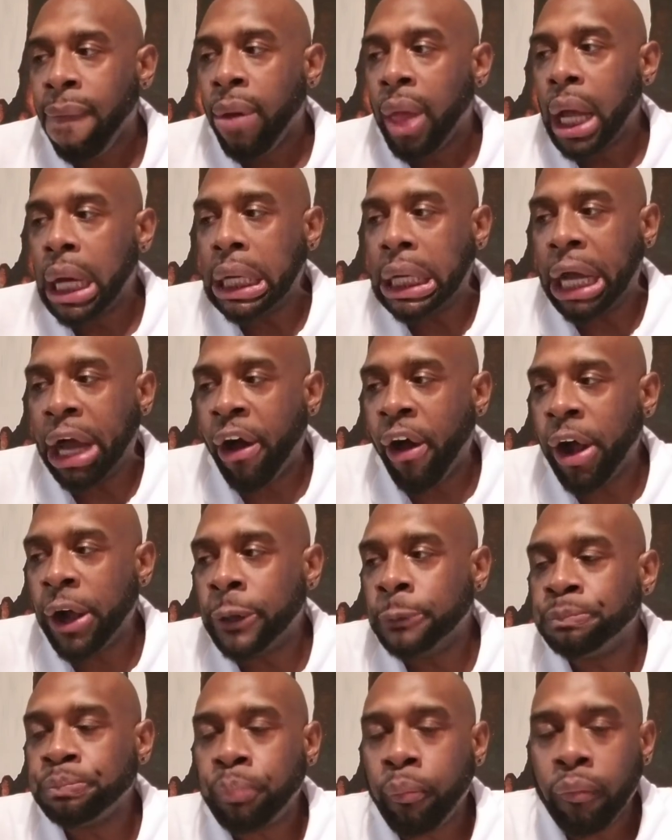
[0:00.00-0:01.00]

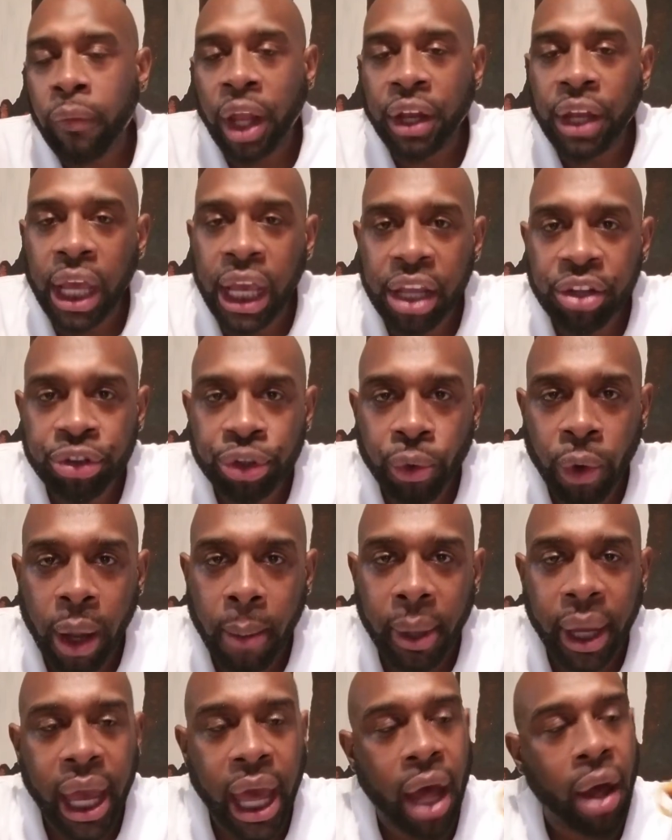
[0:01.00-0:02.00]
Um, the
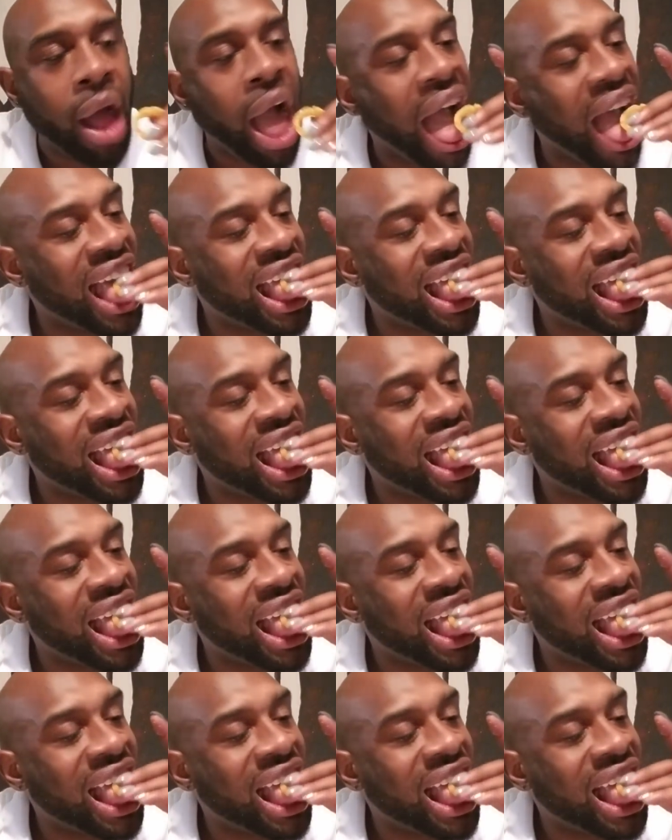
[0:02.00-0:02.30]
Instagram account.